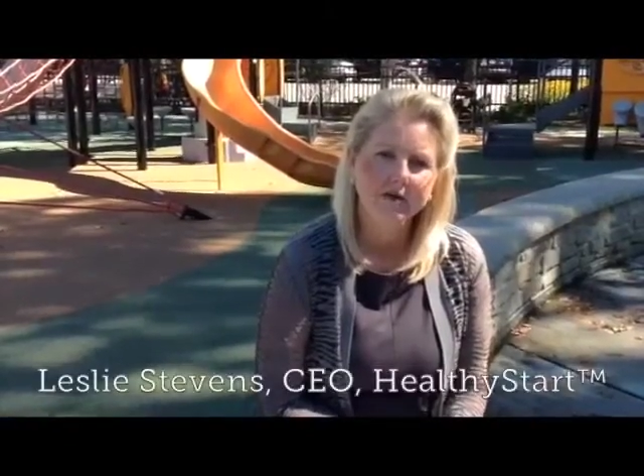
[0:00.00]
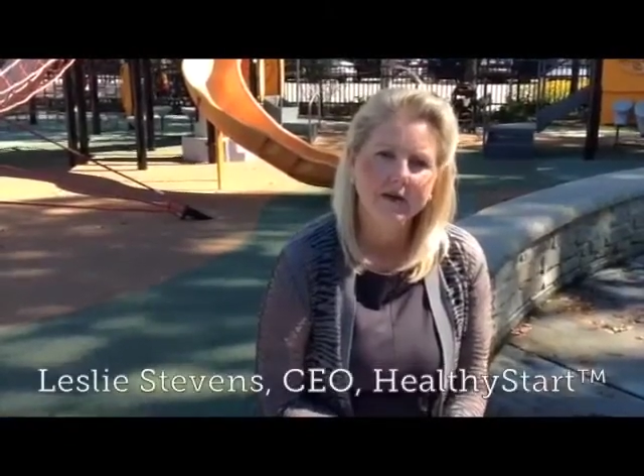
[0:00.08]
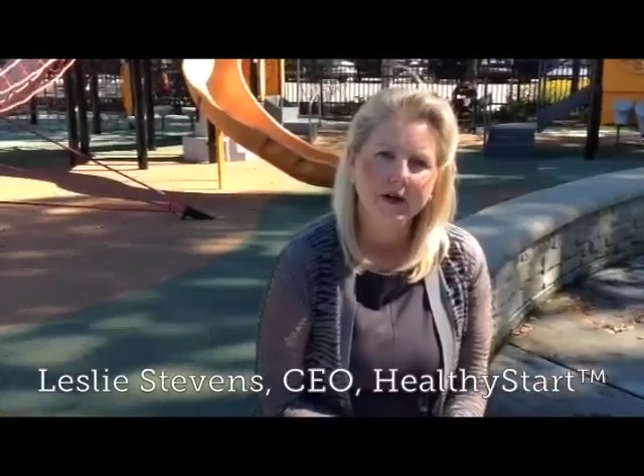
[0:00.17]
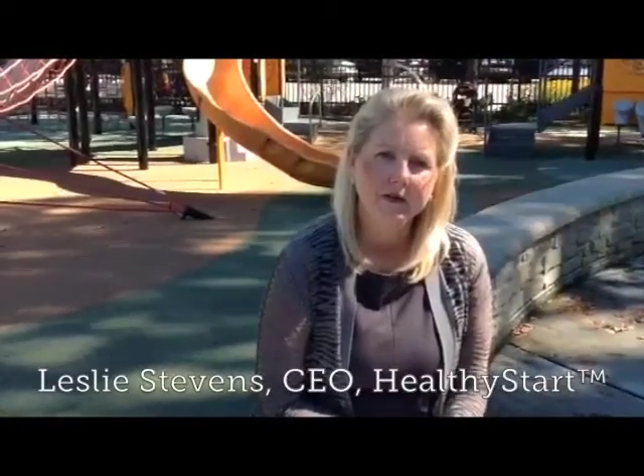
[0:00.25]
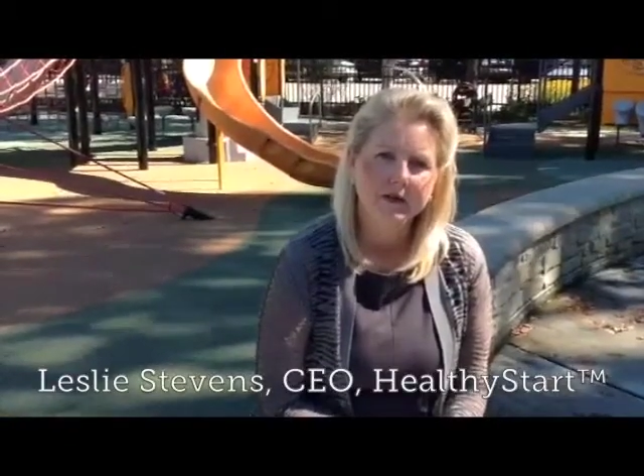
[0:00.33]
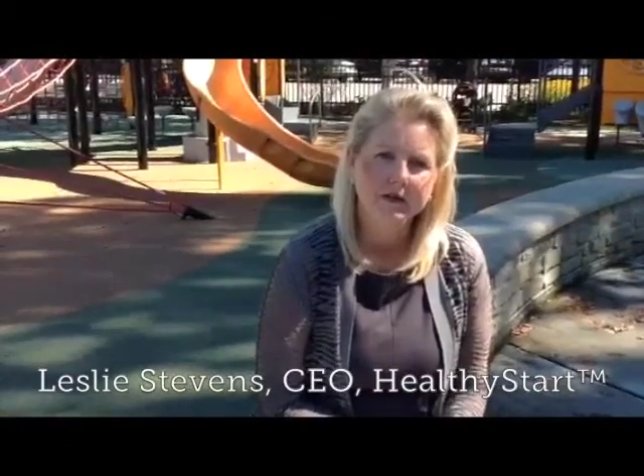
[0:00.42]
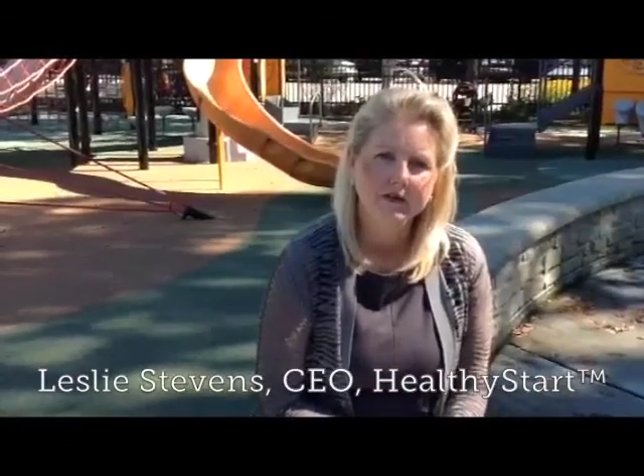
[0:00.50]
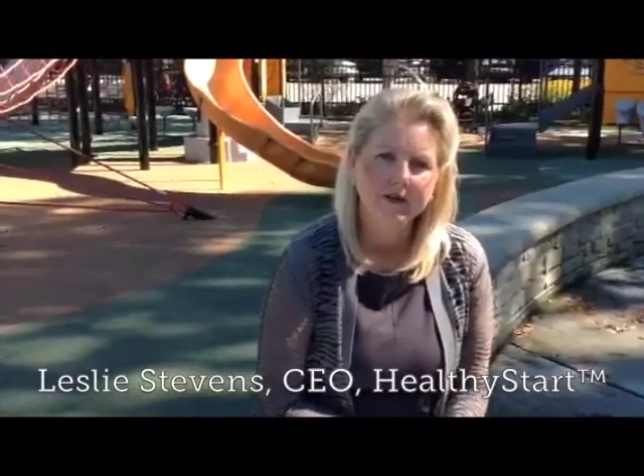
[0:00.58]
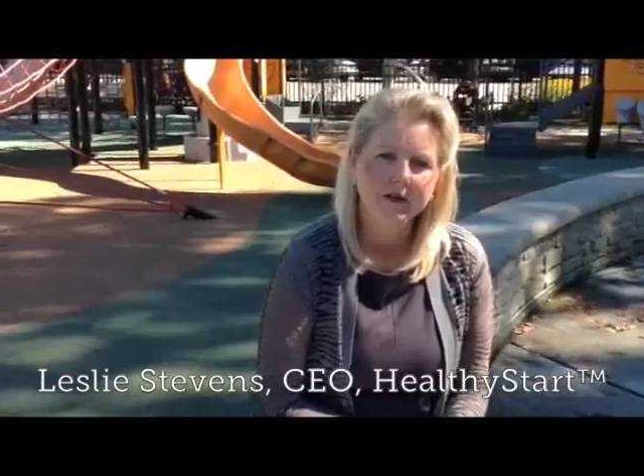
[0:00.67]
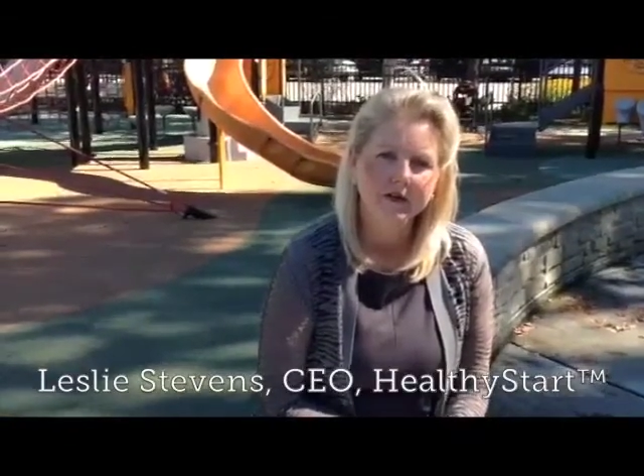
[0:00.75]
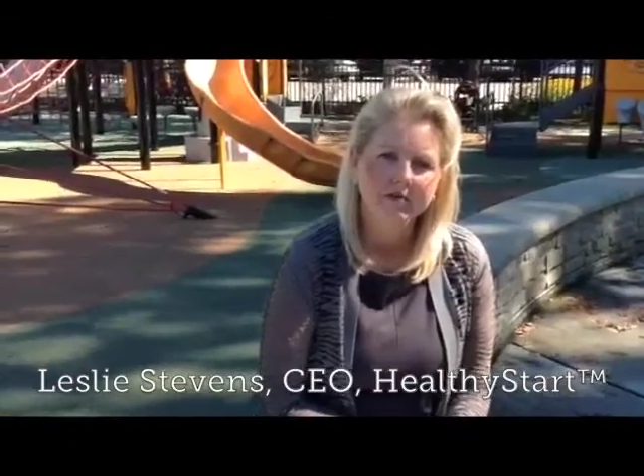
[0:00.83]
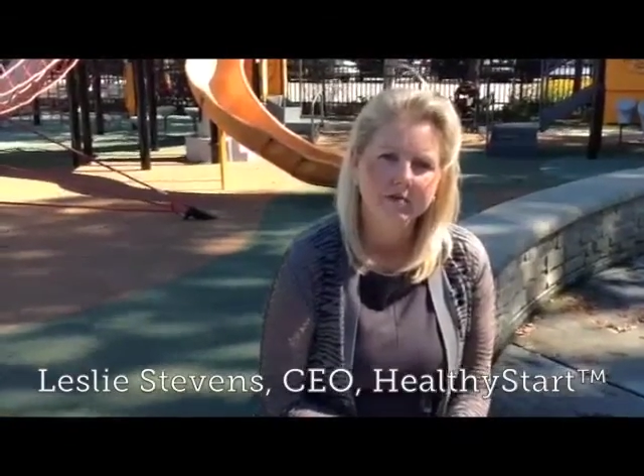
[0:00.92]
of Healthy
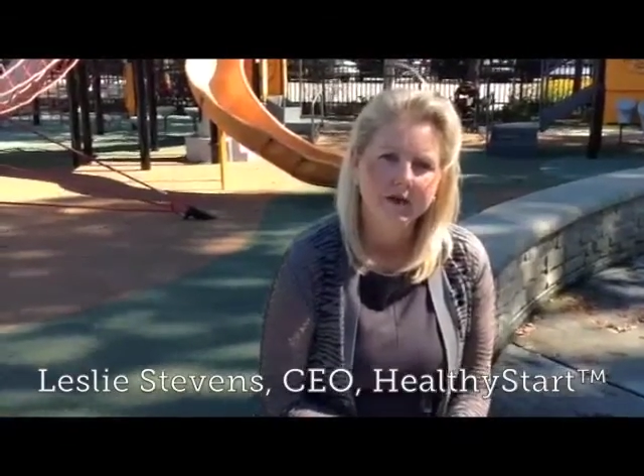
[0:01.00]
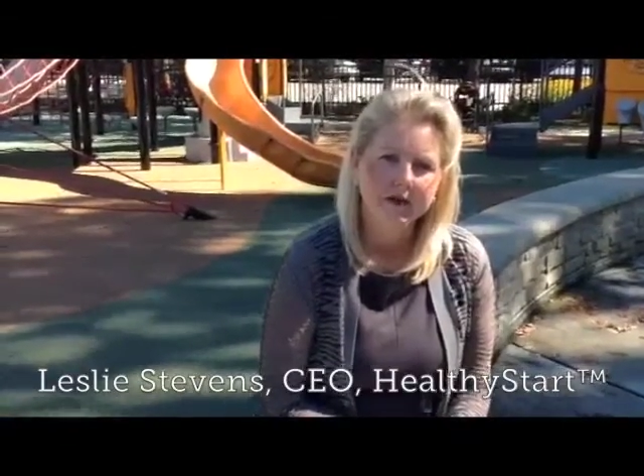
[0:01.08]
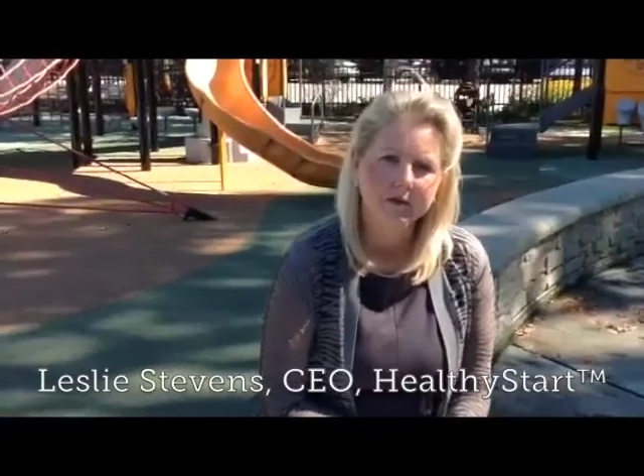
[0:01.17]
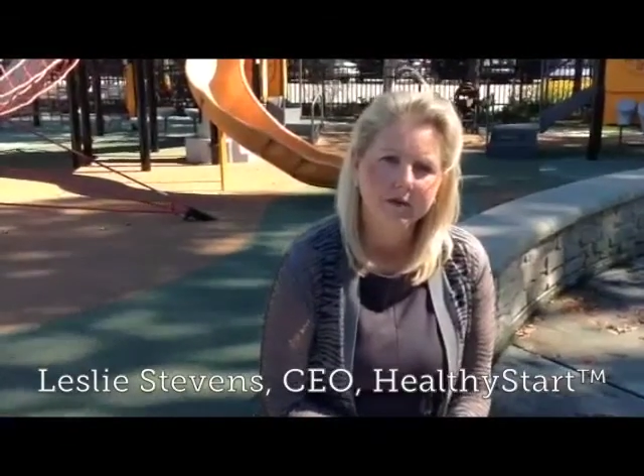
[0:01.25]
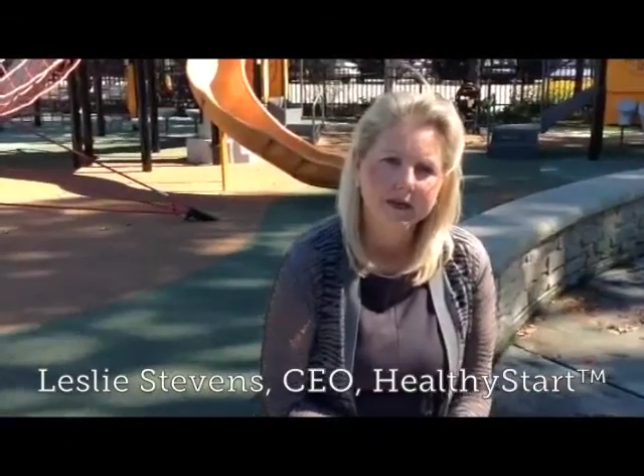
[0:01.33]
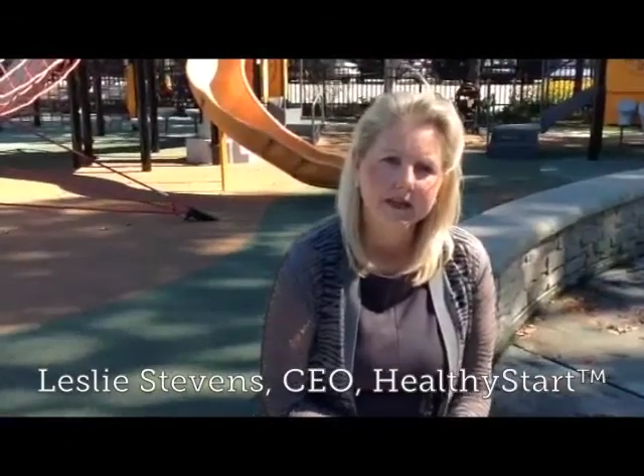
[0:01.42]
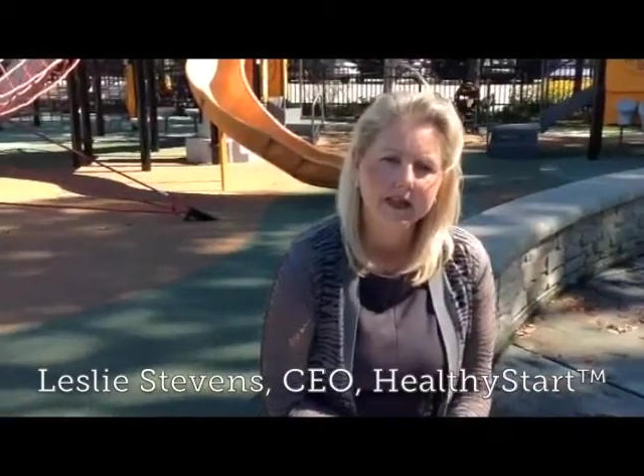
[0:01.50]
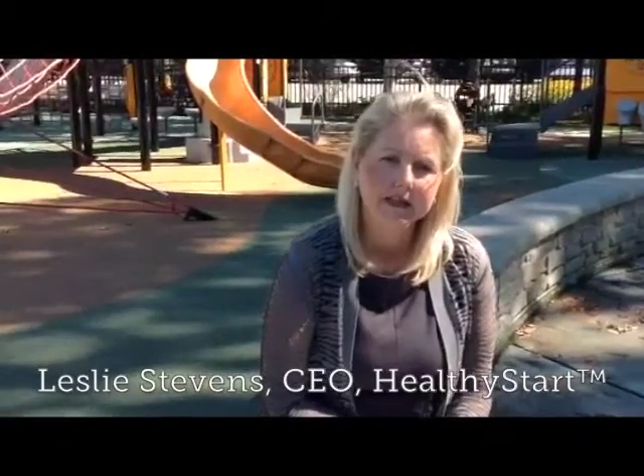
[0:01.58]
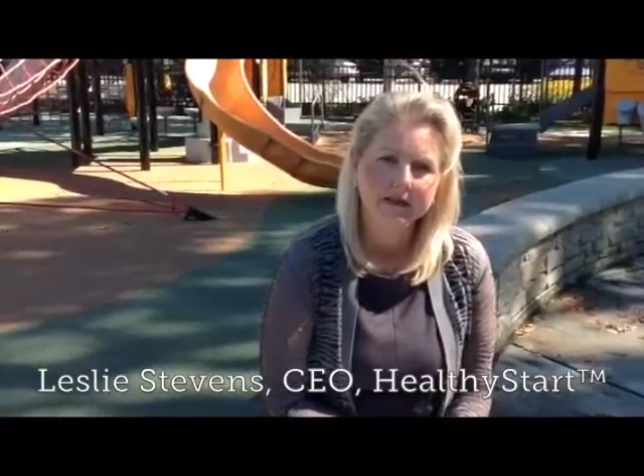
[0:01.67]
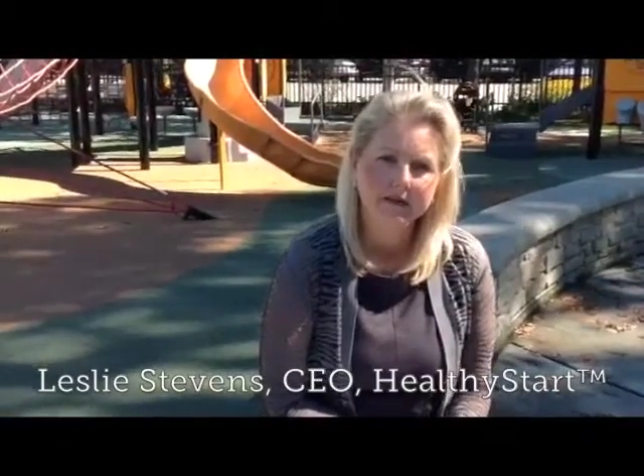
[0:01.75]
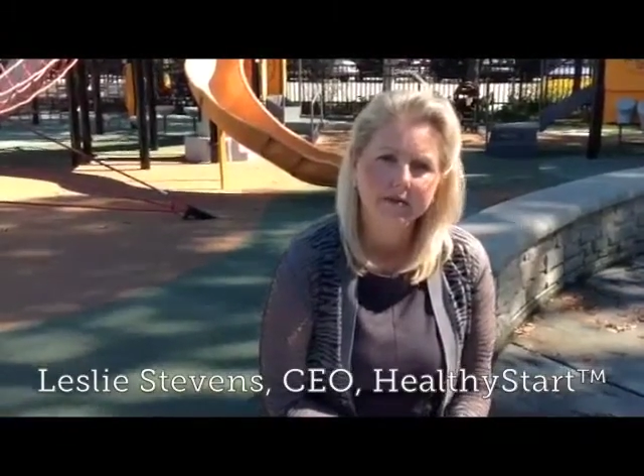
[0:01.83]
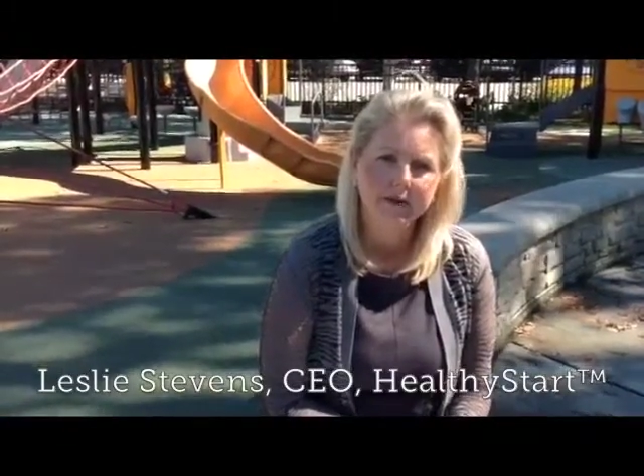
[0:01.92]
Start, but I really
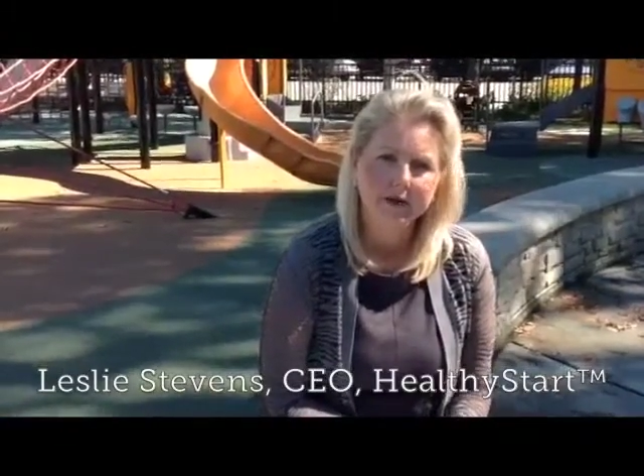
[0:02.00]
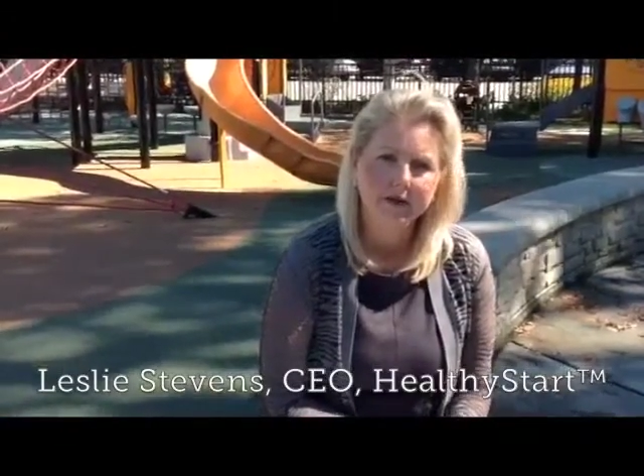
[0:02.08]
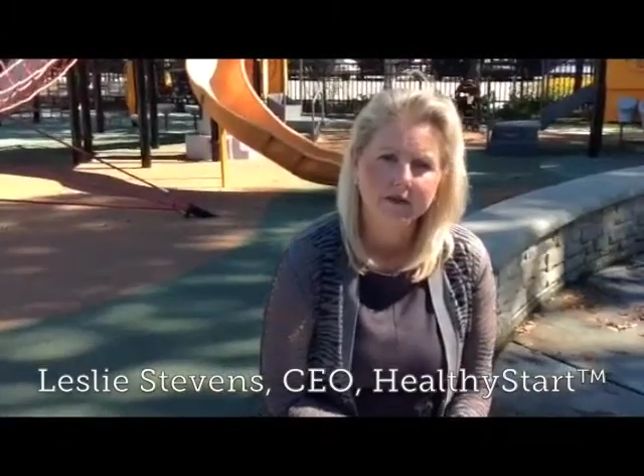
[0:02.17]
like to speak